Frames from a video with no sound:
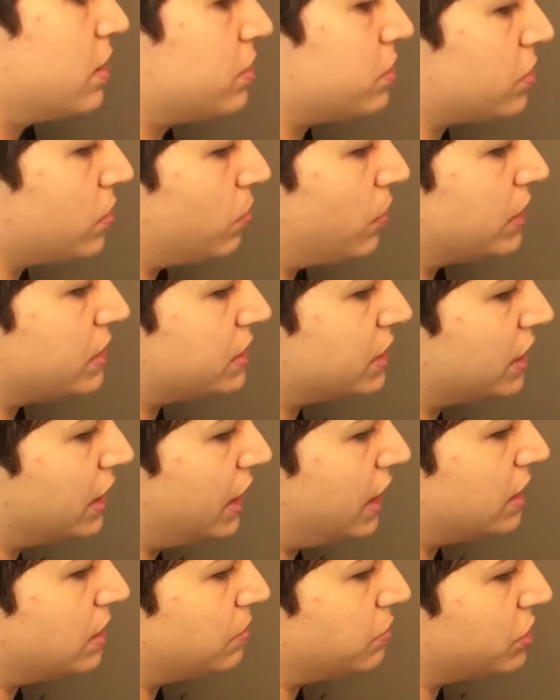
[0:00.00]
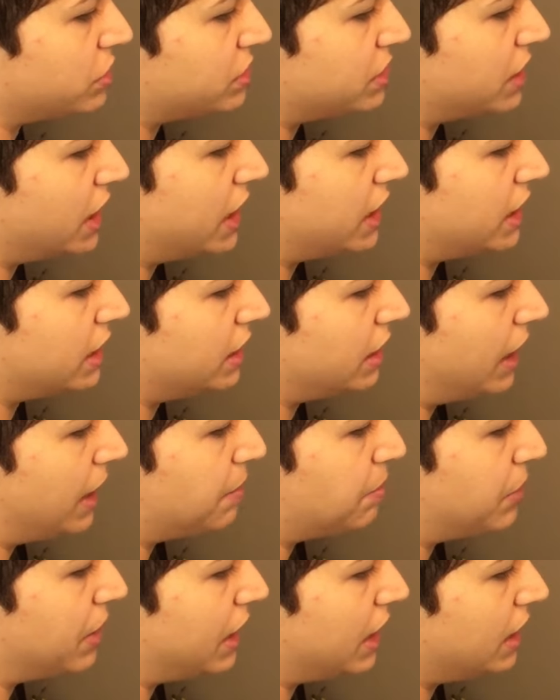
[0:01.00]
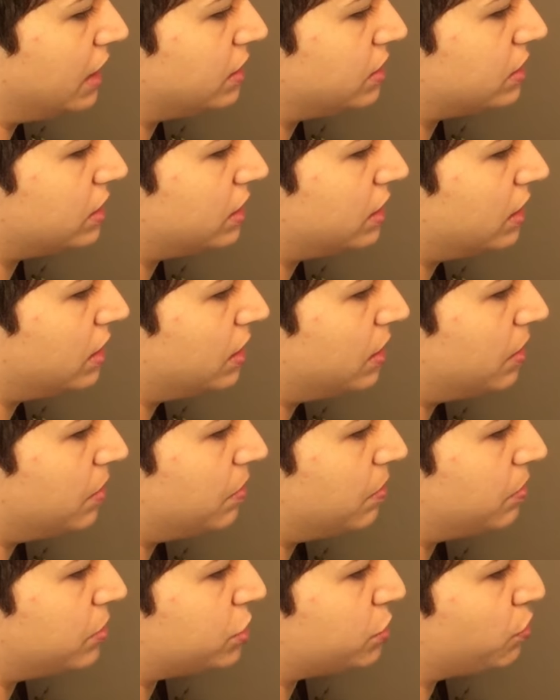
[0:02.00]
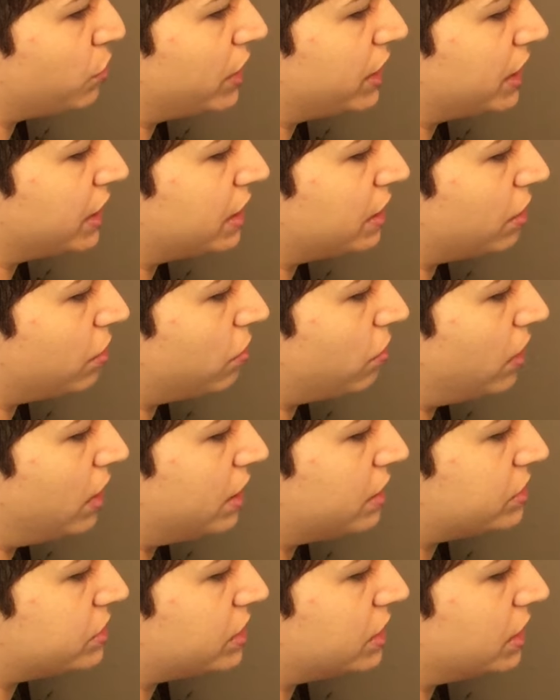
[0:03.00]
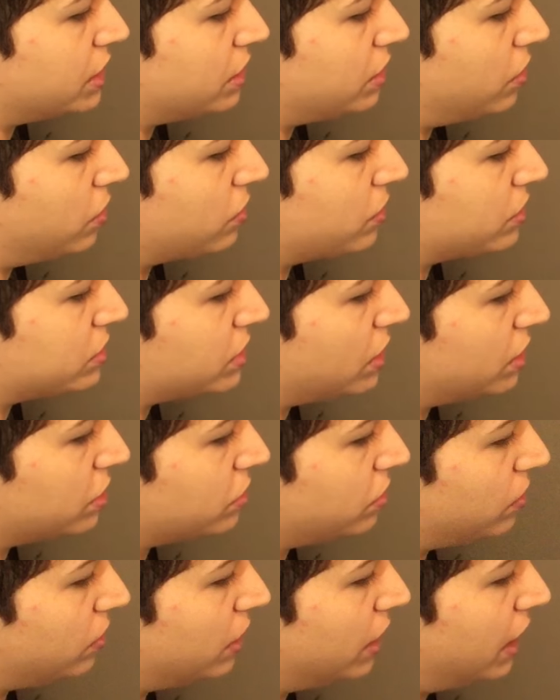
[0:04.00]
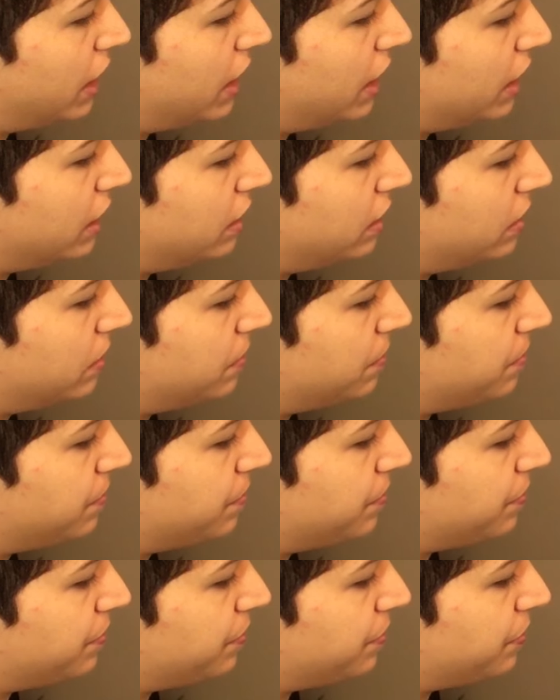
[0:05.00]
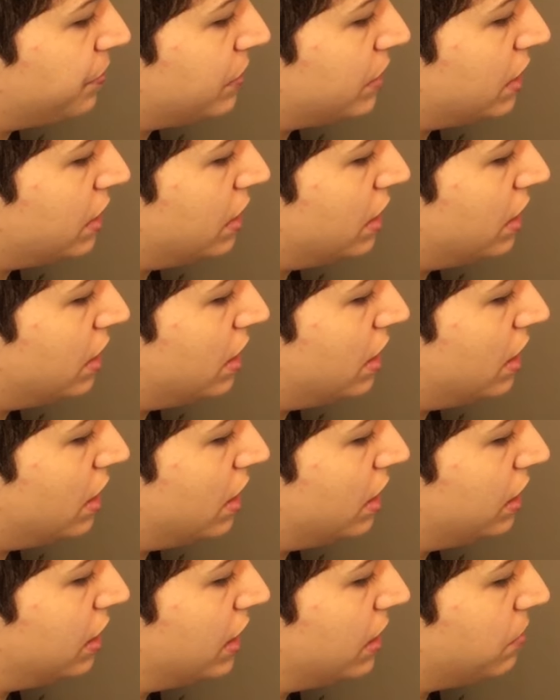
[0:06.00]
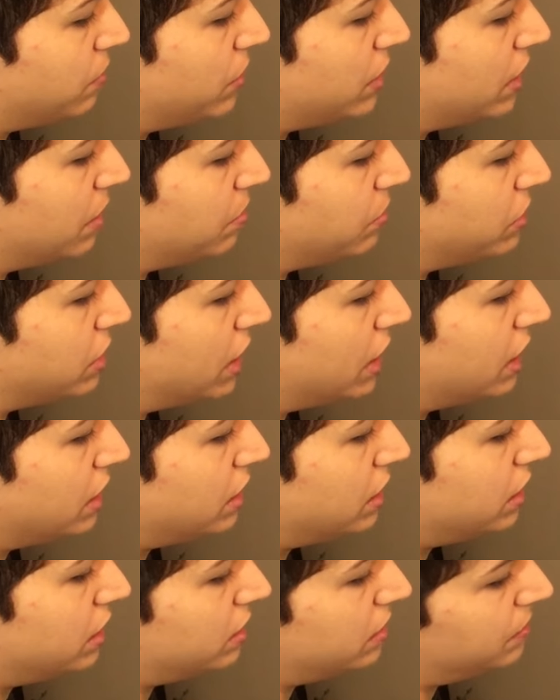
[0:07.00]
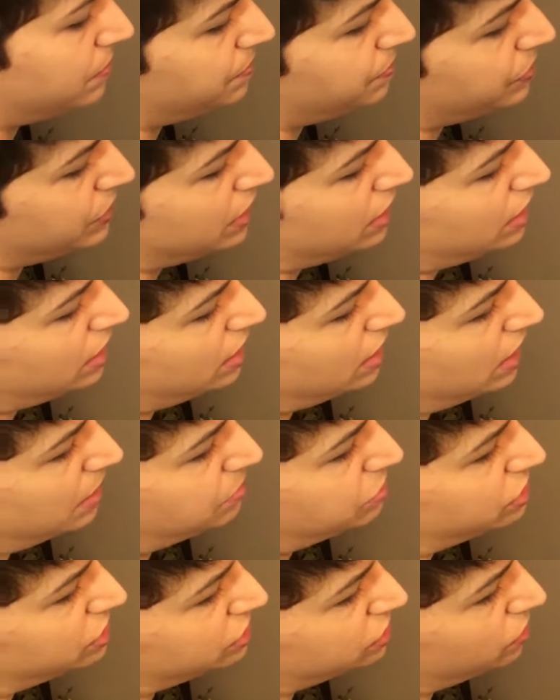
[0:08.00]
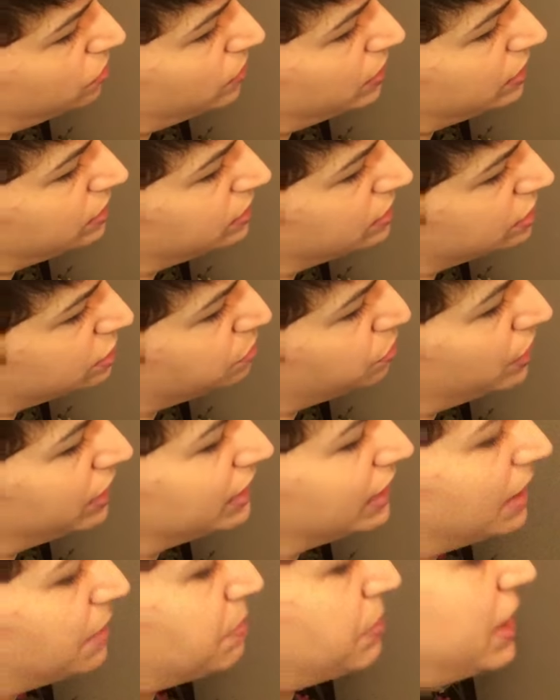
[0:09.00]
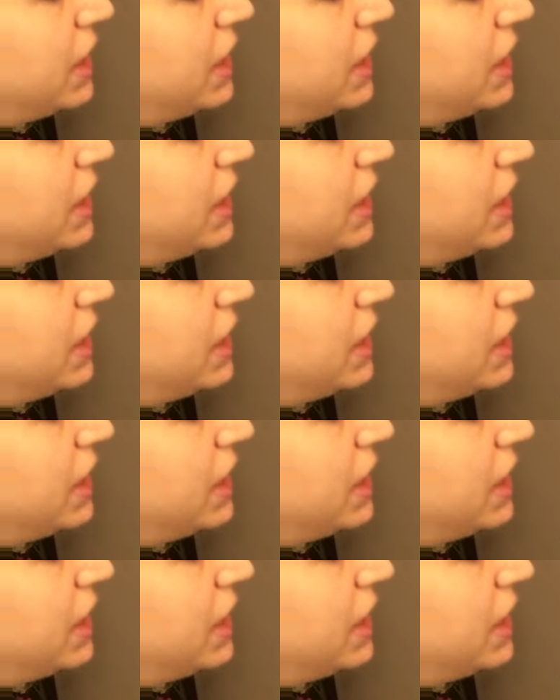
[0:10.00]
So once again, I'm just taking that paint, spreading it across in a horizontal line. And then when I'm done, I'm just going to spread that